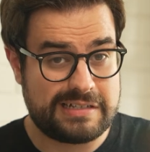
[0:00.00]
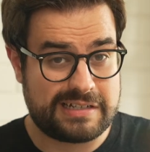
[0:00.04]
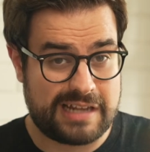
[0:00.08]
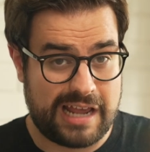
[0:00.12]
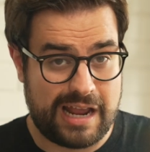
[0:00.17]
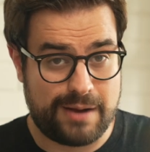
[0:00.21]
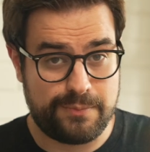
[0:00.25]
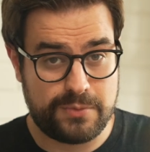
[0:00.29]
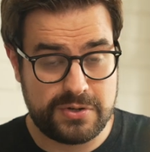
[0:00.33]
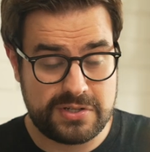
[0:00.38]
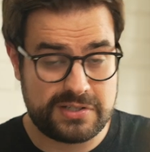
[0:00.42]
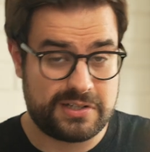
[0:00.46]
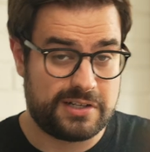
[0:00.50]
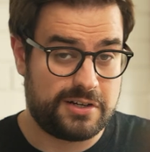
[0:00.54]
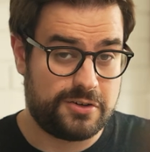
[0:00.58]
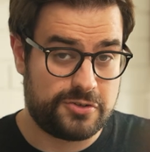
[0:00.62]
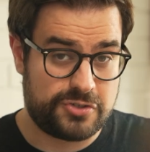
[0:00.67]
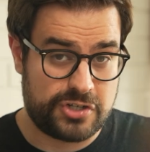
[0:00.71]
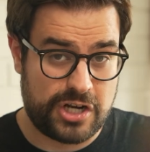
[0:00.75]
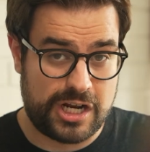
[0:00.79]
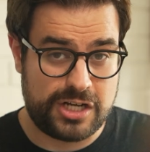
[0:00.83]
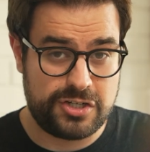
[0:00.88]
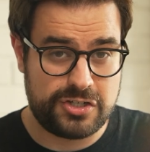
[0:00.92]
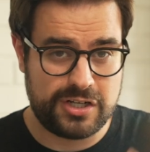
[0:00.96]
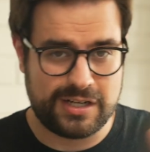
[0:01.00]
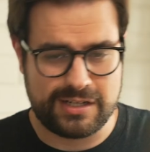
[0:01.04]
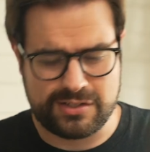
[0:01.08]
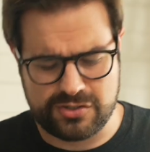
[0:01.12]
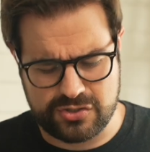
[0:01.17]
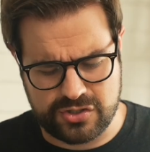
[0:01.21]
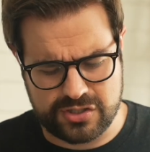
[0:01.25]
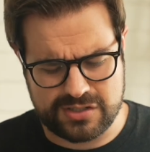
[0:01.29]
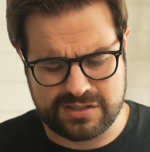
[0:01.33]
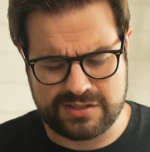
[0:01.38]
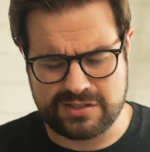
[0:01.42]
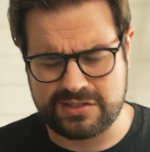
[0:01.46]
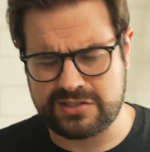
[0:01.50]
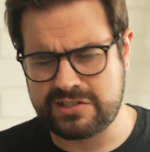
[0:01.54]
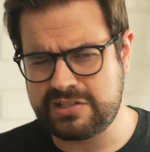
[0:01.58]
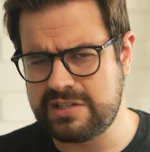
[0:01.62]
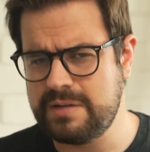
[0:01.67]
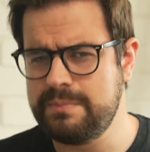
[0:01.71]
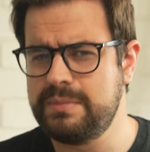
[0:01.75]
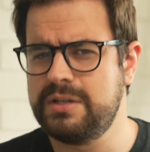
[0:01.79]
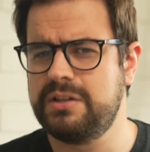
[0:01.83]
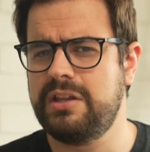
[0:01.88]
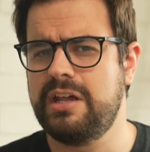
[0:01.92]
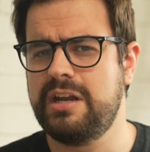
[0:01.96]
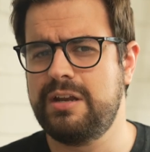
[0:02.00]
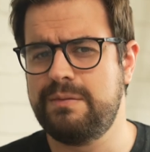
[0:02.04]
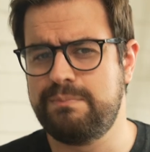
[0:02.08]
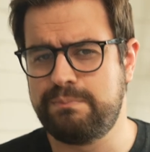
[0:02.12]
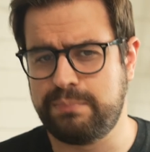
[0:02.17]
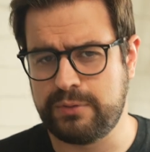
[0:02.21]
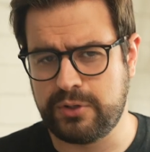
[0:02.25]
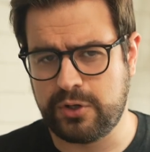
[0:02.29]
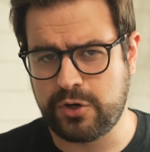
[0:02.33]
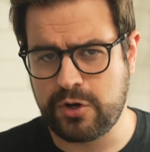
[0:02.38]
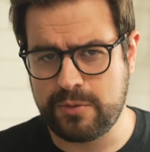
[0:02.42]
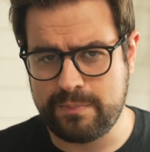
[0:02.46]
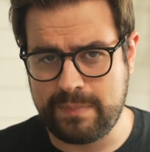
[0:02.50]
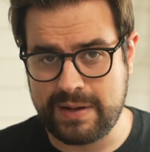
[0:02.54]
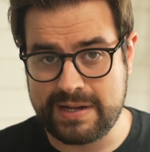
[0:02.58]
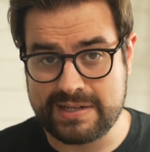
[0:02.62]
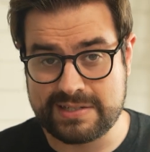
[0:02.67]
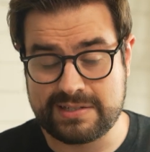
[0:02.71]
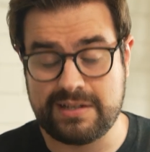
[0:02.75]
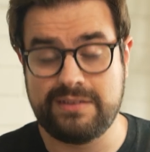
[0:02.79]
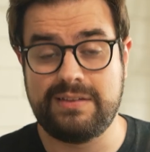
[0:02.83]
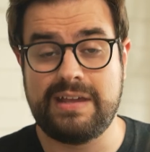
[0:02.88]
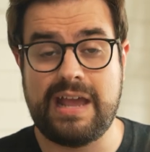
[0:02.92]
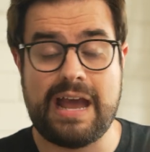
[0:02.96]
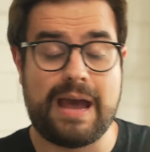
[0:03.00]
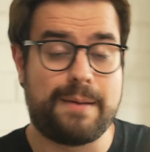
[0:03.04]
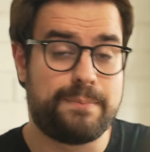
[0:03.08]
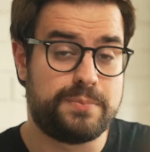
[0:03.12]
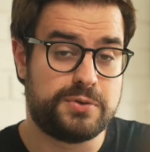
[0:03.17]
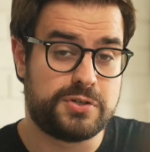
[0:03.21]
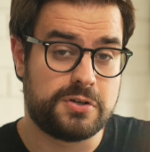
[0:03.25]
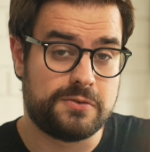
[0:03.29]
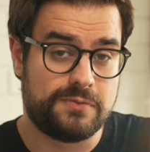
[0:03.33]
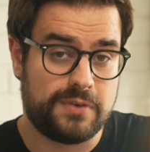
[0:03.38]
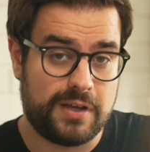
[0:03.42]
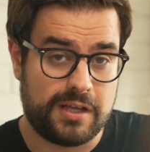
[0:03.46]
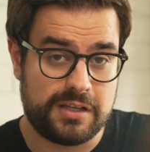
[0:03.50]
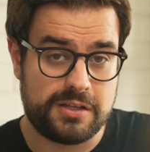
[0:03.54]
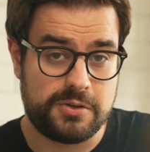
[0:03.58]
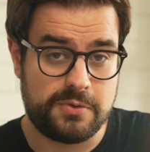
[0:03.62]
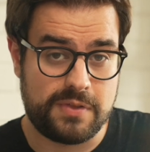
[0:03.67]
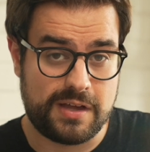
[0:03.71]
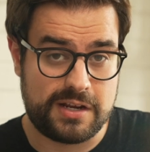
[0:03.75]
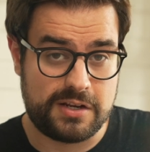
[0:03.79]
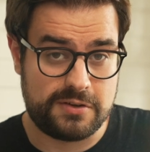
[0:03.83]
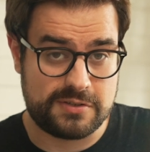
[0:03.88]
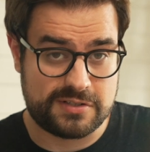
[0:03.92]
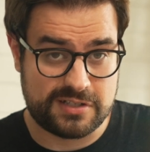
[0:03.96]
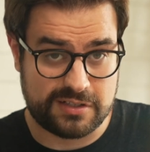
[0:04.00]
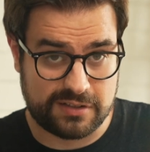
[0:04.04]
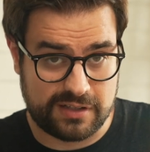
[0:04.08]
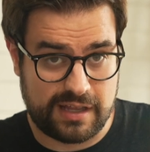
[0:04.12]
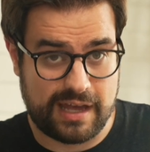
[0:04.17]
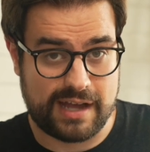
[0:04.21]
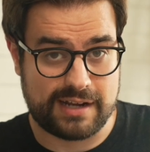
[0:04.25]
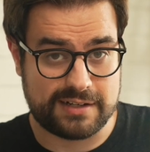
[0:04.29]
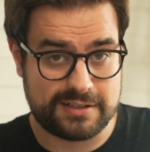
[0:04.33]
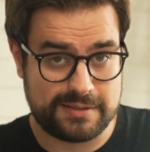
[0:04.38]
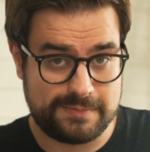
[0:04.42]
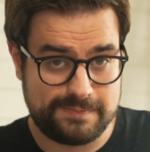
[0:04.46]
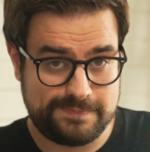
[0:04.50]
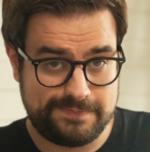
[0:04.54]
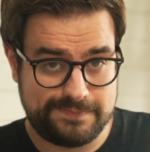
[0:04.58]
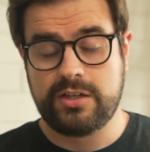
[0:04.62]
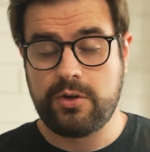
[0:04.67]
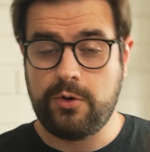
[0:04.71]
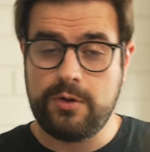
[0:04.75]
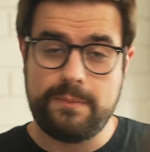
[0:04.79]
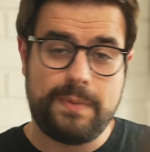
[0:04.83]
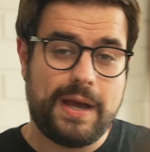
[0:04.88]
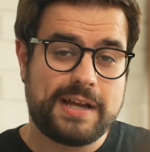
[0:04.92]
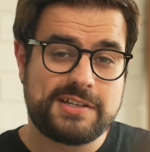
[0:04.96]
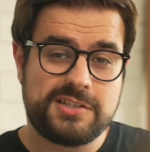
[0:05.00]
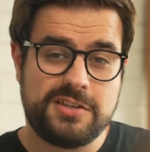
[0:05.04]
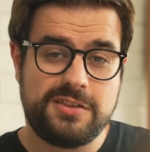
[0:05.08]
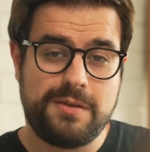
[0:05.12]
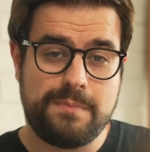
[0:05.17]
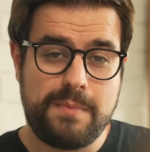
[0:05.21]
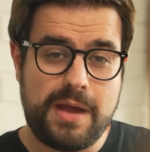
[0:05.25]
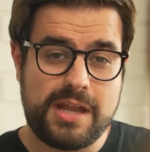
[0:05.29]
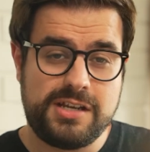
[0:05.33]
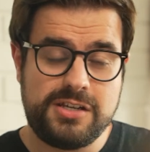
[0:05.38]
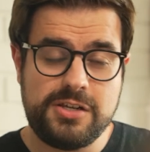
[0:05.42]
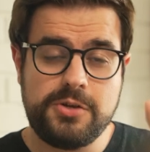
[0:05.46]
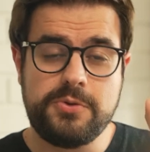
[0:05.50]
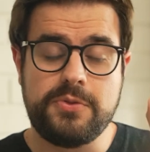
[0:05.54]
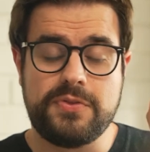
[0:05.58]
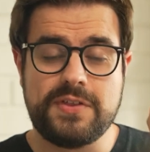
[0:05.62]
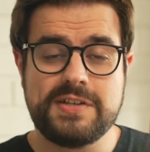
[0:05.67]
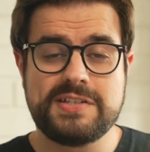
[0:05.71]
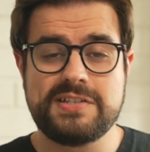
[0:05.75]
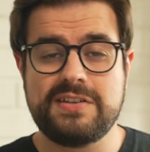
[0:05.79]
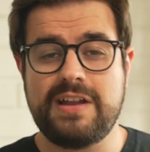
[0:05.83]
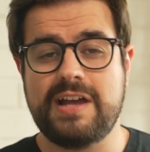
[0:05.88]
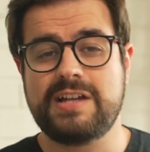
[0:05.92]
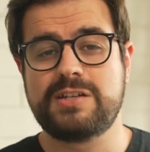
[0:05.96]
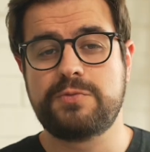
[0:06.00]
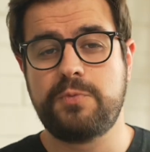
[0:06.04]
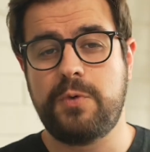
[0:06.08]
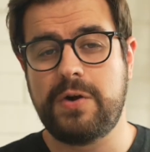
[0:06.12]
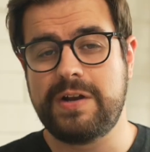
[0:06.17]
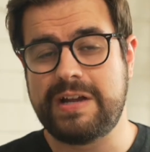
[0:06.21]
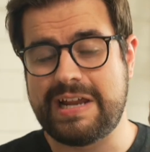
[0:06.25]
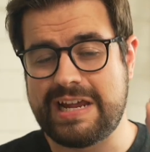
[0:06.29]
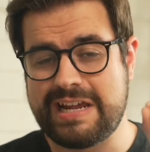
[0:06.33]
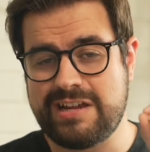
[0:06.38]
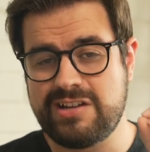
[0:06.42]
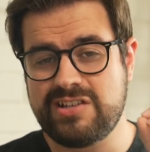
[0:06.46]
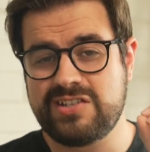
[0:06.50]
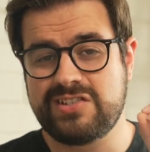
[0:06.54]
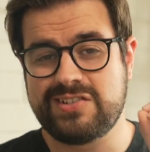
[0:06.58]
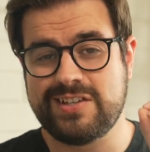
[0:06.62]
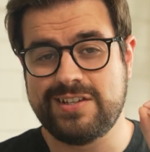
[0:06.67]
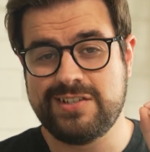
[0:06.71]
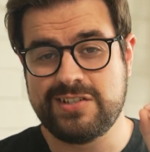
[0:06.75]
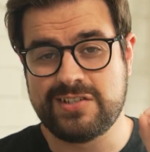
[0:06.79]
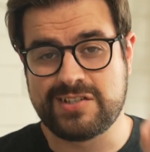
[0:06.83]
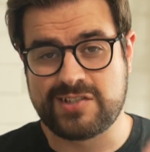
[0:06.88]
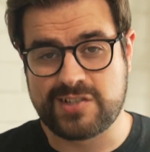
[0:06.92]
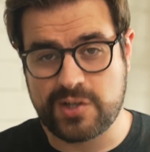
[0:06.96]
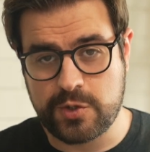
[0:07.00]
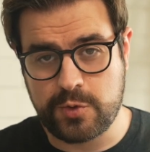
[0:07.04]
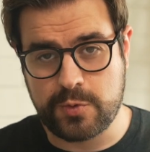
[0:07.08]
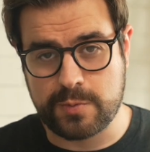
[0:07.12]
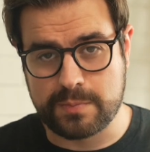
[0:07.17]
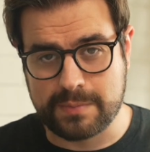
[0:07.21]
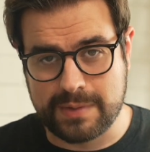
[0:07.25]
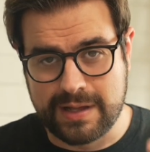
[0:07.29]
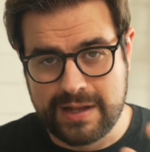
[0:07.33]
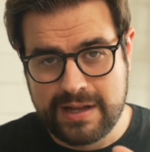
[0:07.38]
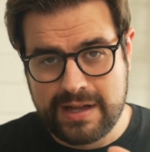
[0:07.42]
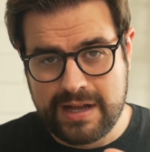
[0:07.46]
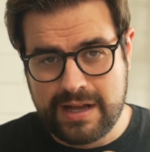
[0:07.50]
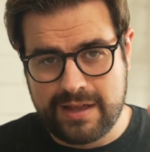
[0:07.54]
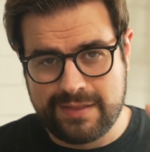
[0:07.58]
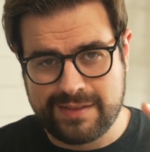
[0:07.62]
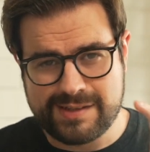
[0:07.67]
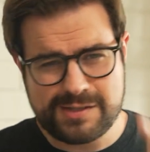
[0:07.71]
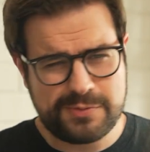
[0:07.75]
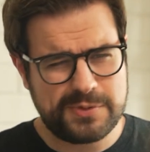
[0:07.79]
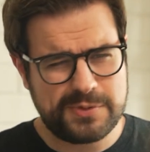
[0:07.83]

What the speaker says: cameras that you're changing, it's just a simulated blur based on the aperture value that you select. Going back to the menu, this next one is zoom. This